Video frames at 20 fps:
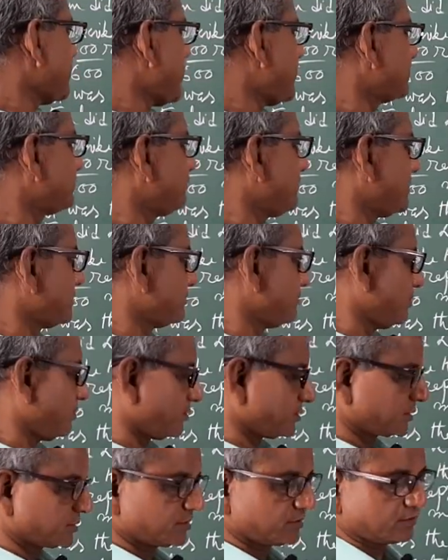had one
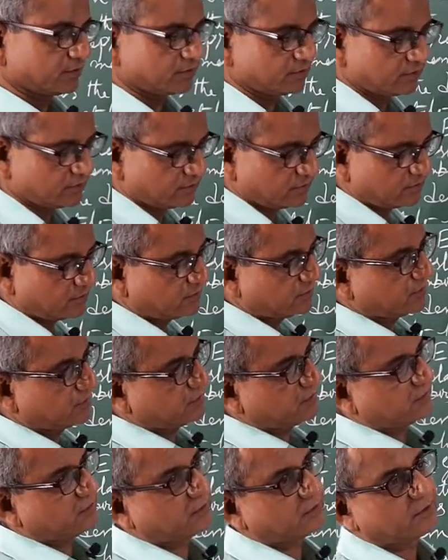vote.
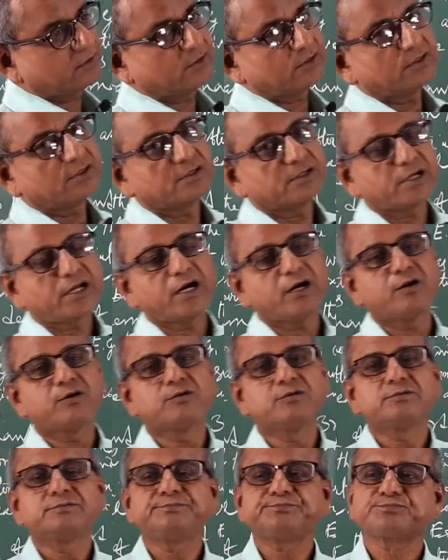
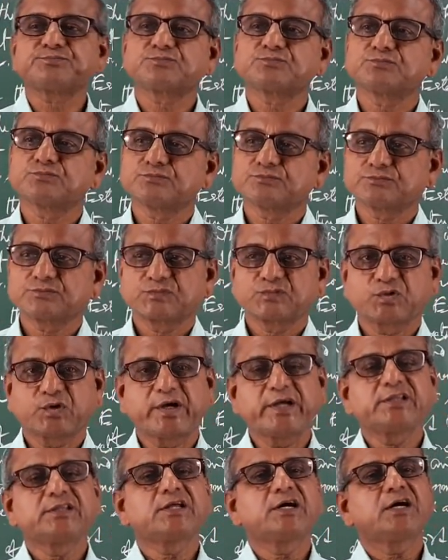Now,
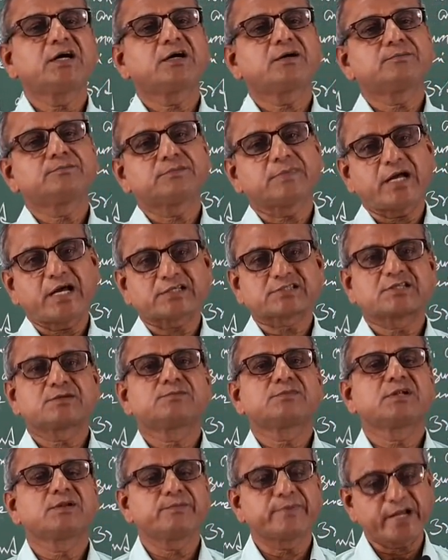when the
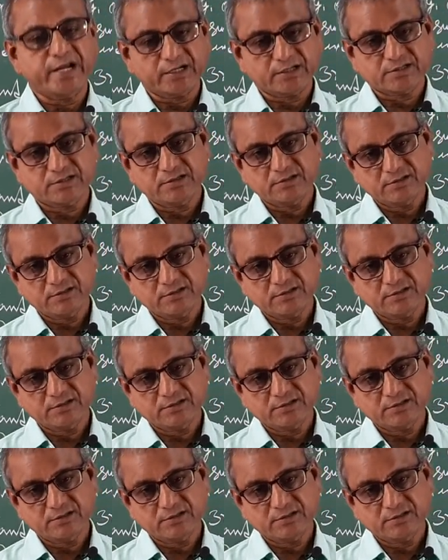assembly met,